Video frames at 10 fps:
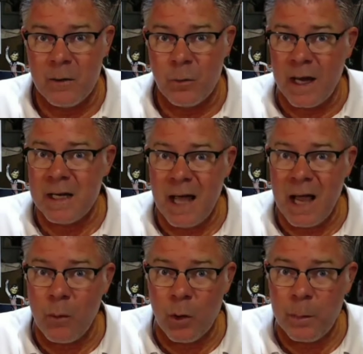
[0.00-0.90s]
right
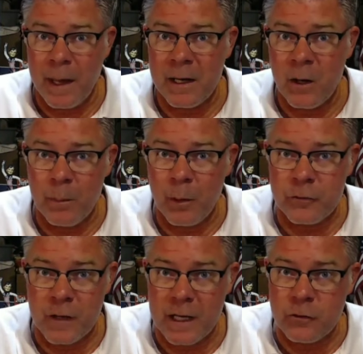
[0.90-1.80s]
now, we're paying
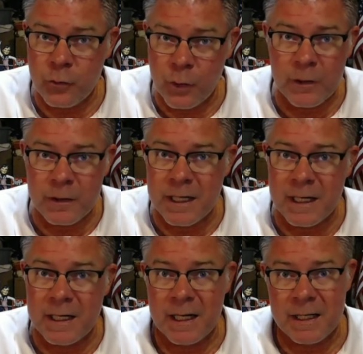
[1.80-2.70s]
almost $1 trillion